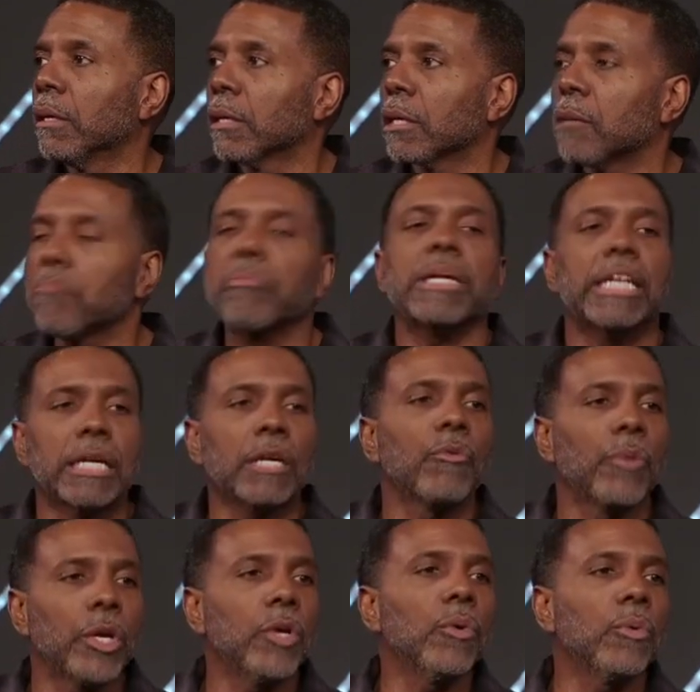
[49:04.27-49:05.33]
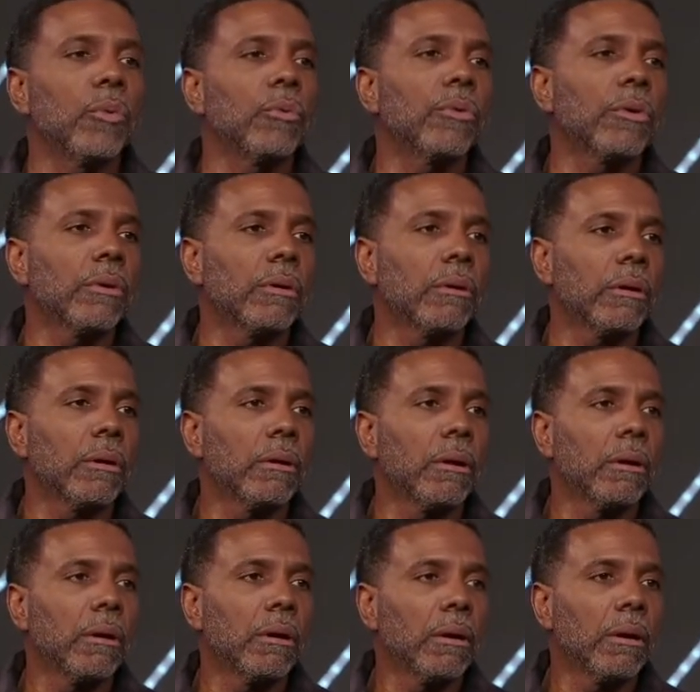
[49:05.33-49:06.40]
completely renewed.
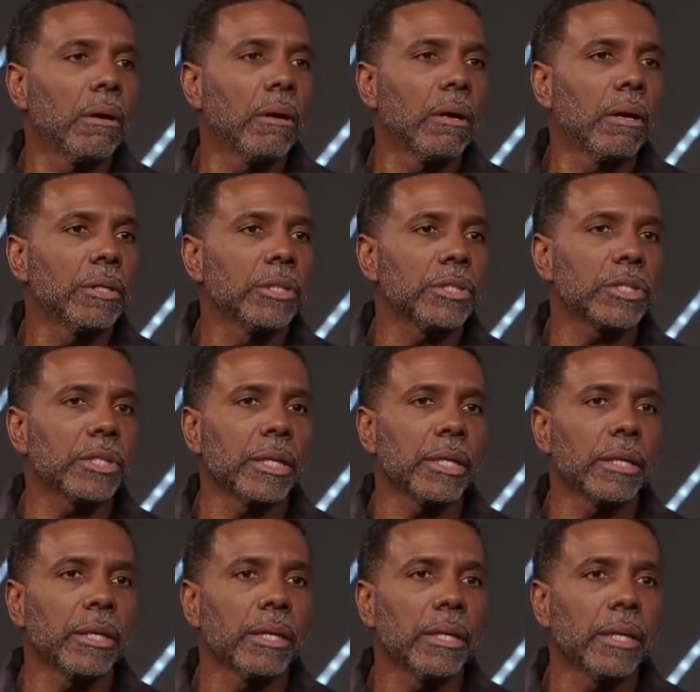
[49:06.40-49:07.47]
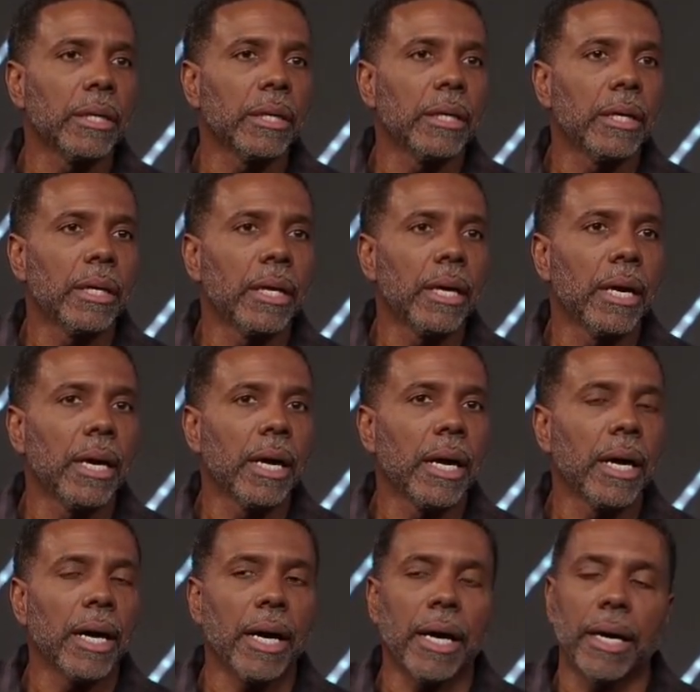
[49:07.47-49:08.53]
You see?
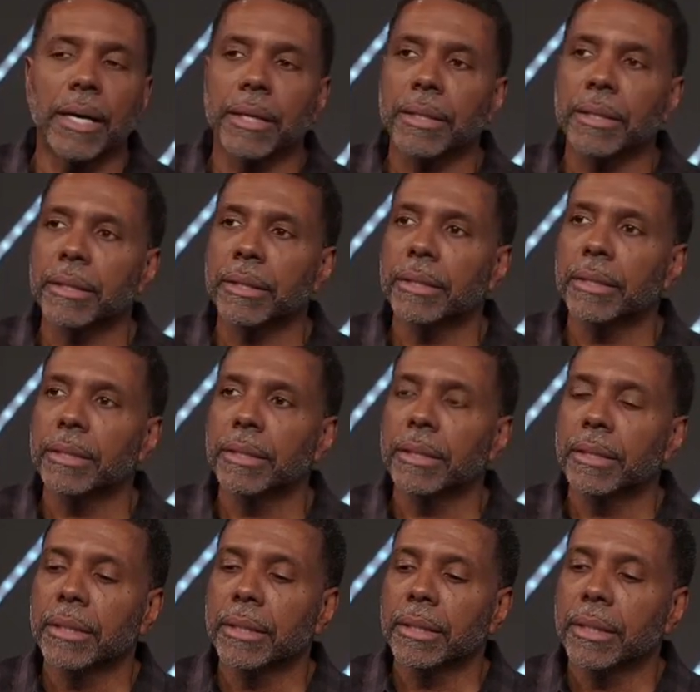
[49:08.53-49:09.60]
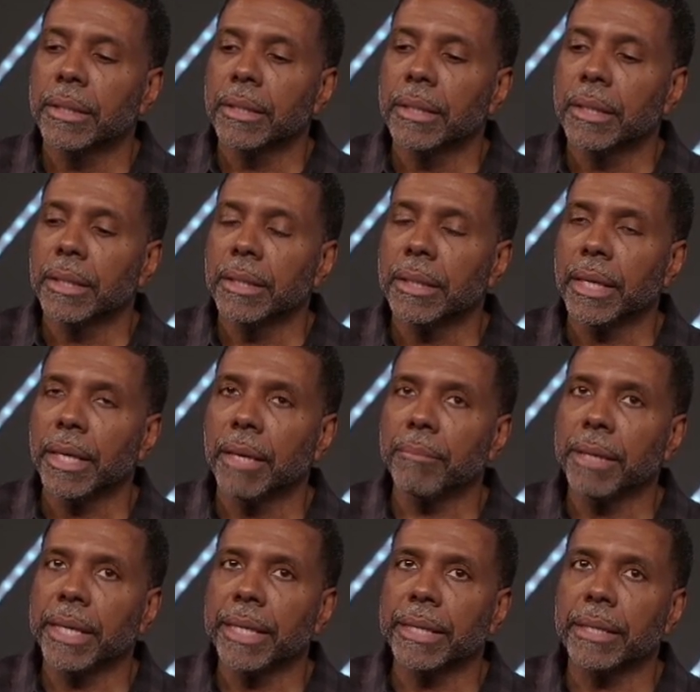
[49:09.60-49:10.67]
Uh, yeah,
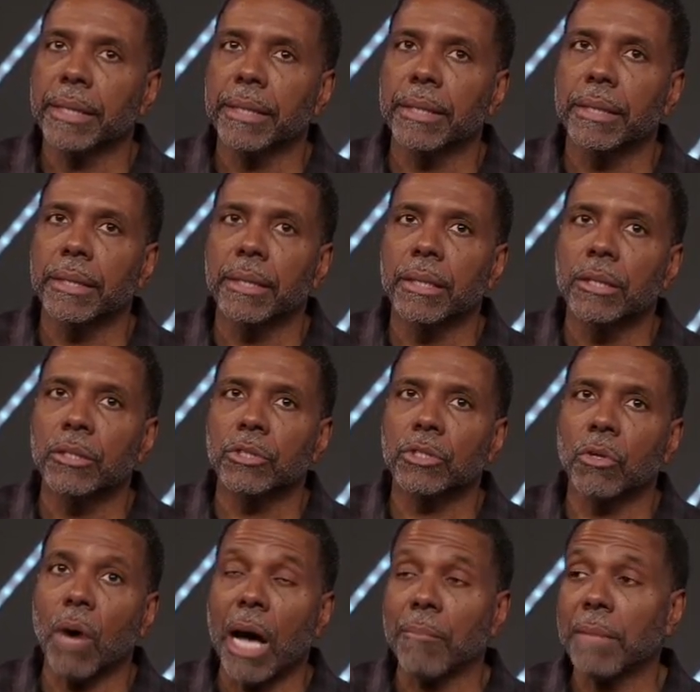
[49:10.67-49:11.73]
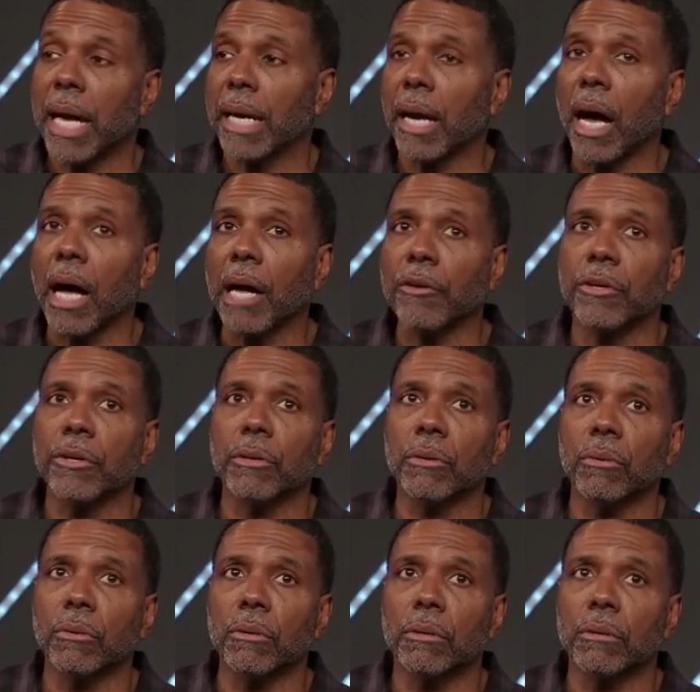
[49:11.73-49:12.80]
man. So I'm not under,
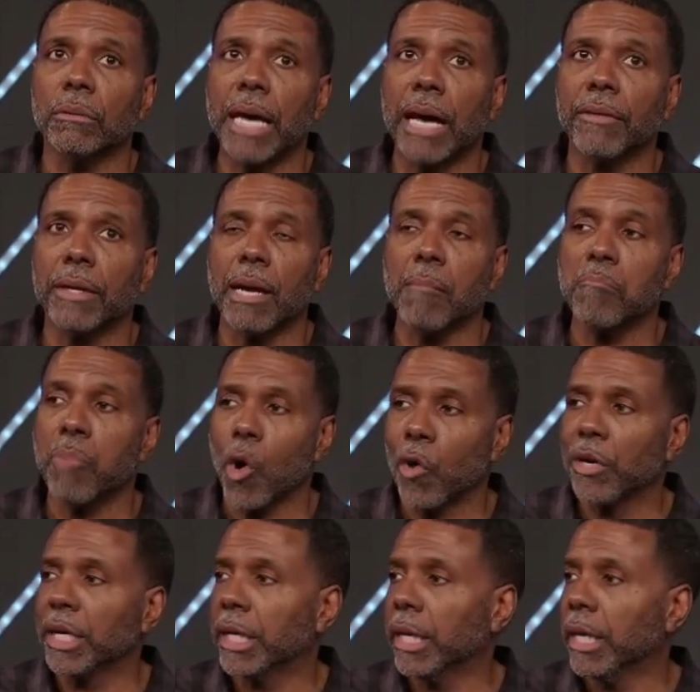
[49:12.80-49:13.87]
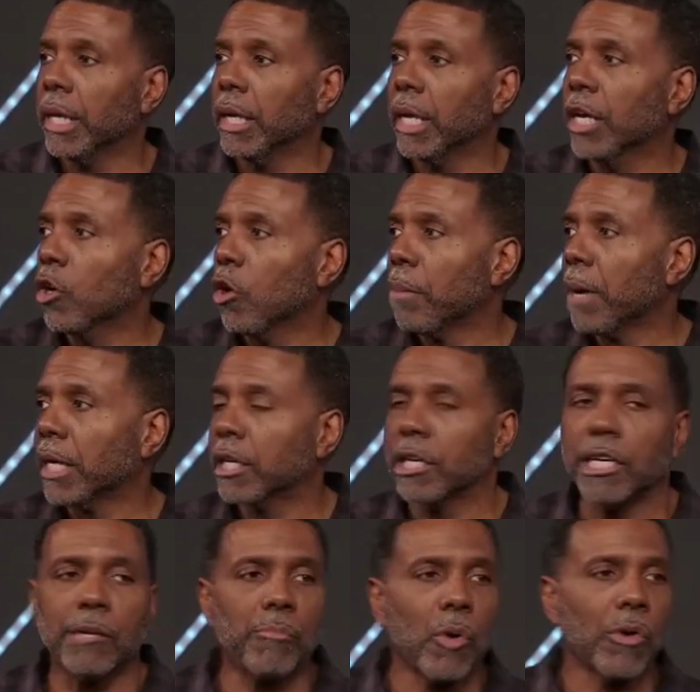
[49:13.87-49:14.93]
now that I'm born again, and nobody
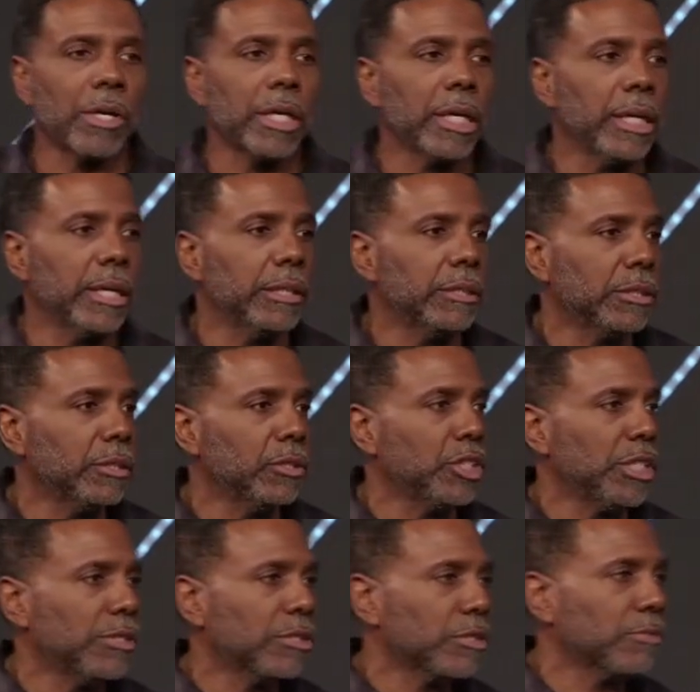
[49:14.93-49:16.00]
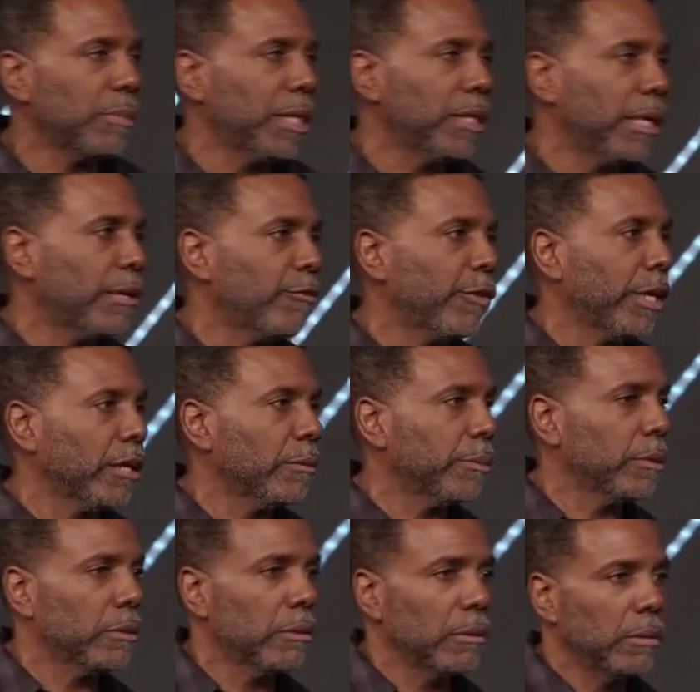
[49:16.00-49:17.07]
could get born again until Jesus made that
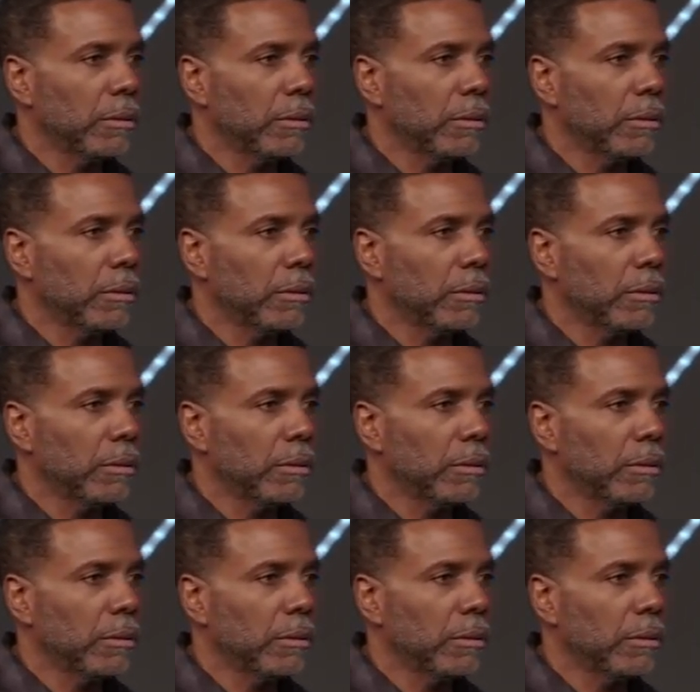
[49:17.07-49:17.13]
available.